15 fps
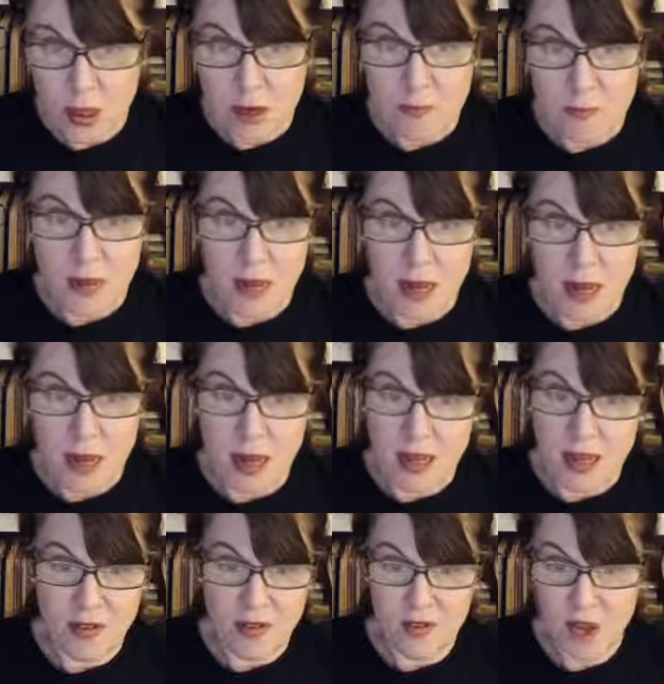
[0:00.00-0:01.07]

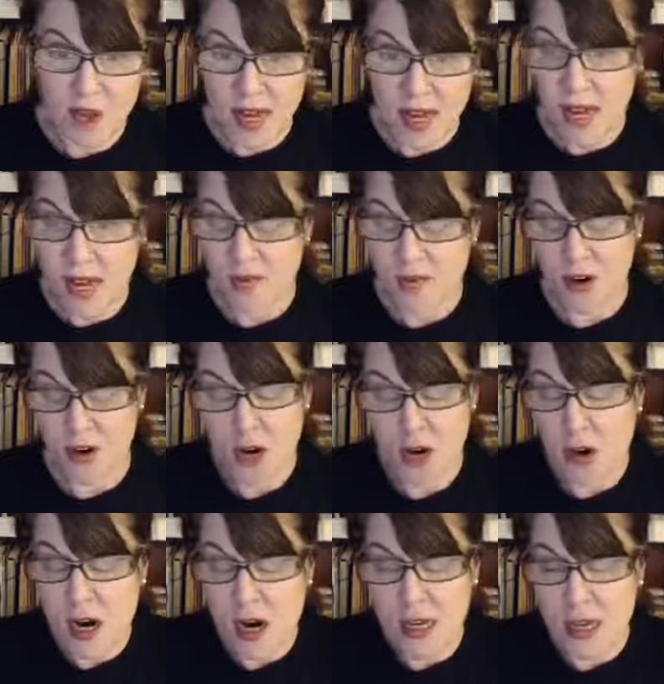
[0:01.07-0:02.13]
If you know you're
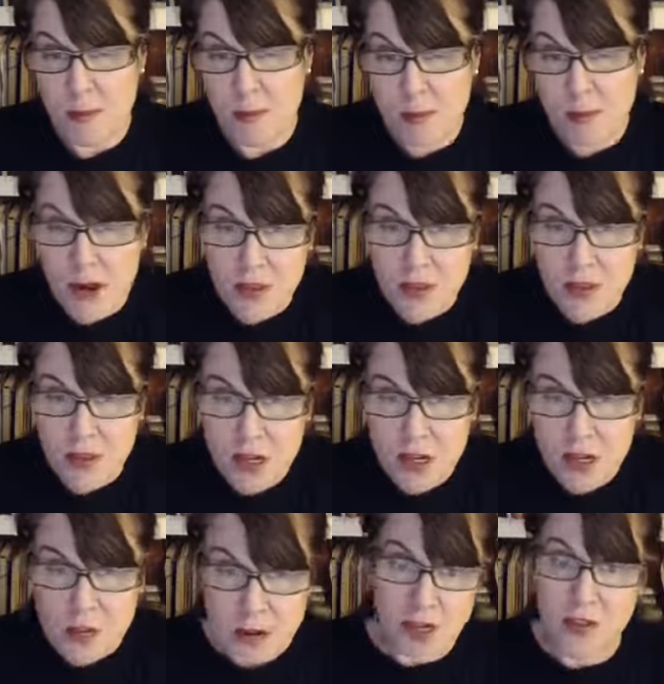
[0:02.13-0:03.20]
not going to get better, then you better
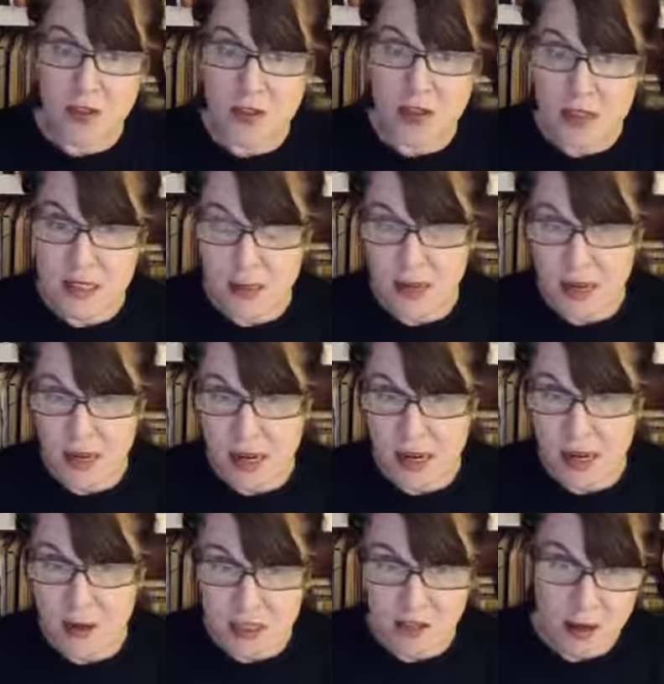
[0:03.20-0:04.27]
start thinking something else
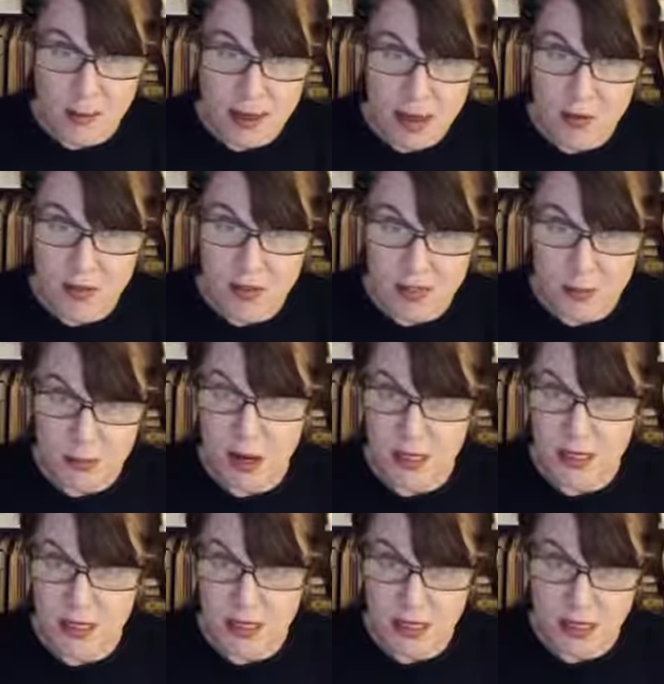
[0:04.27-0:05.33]
to think about that's
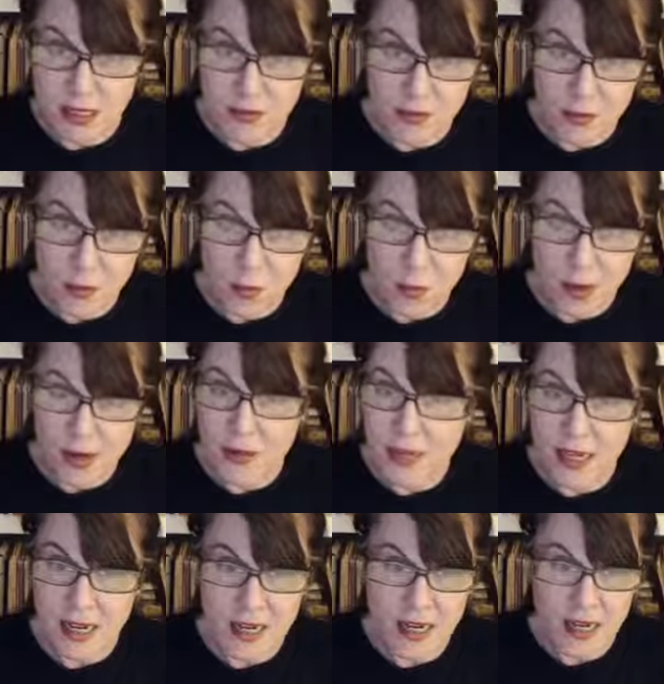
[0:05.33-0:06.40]
positive. What
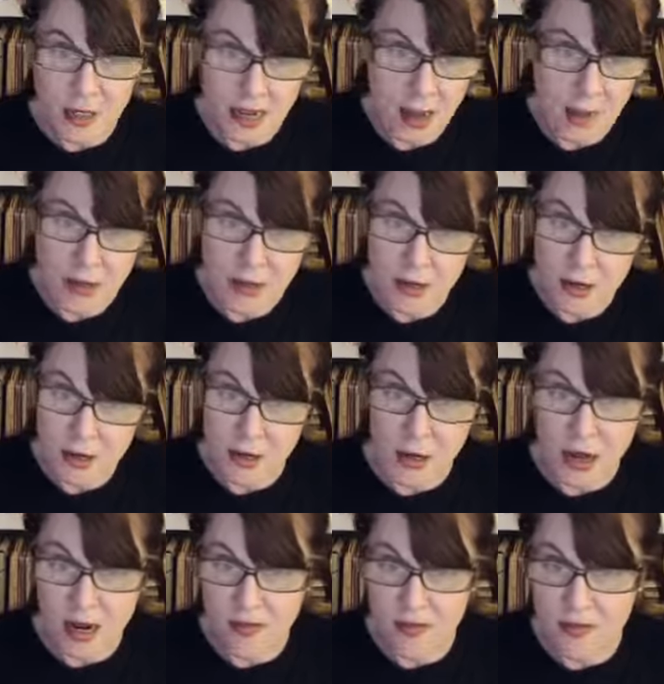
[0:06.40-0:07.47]
else can happen in your
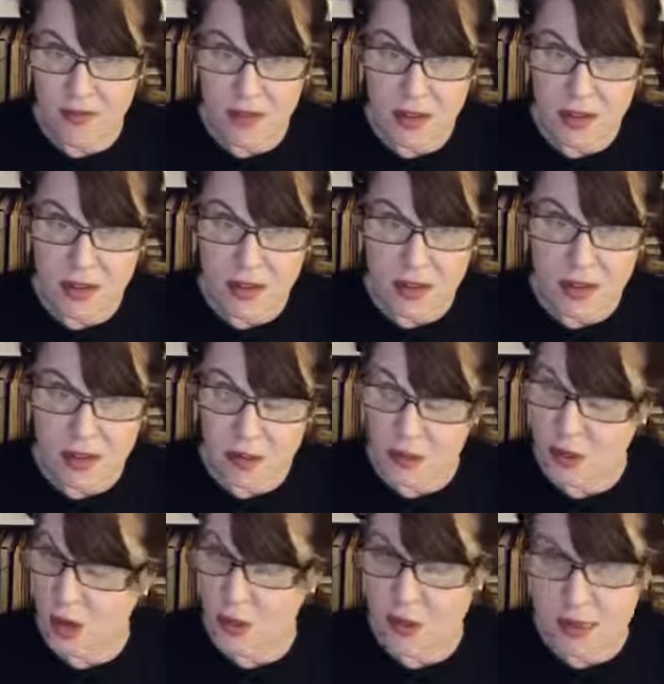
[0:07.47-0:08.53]
life? There's
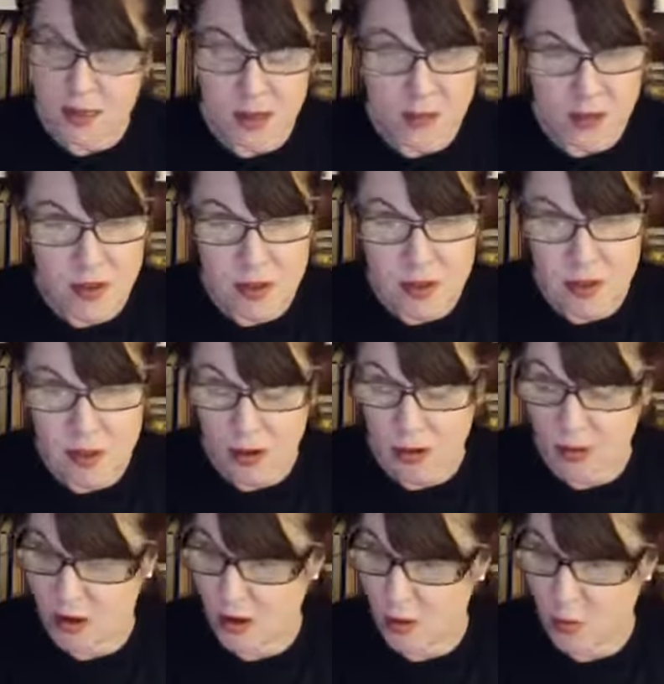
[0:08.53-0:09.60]
always something. I
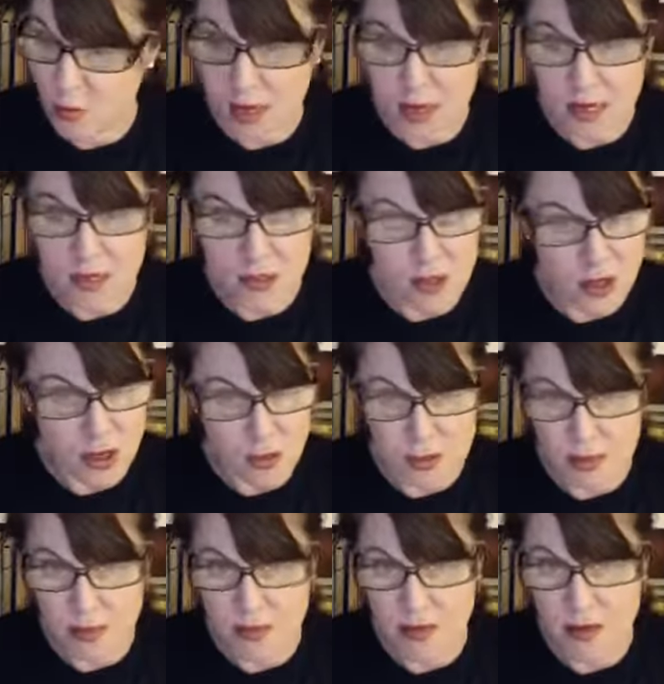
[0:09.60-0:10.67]
don't care what it is. There's
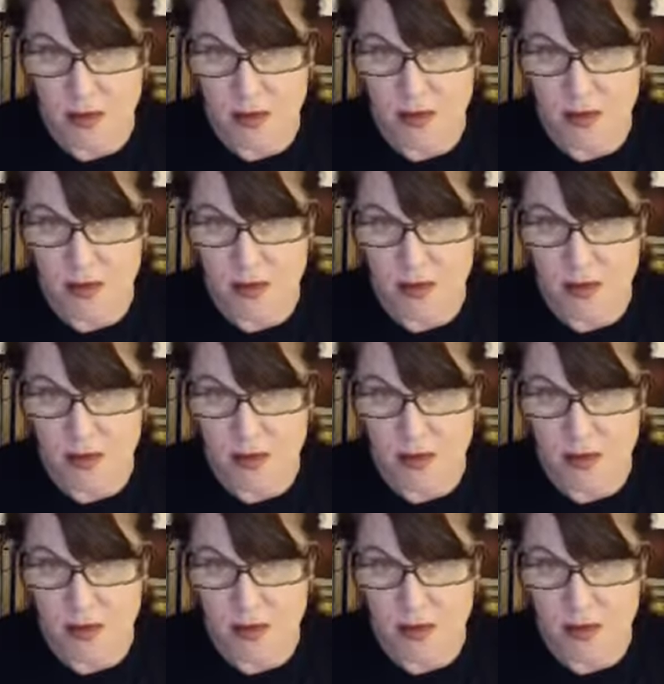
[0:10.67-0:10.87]
always something.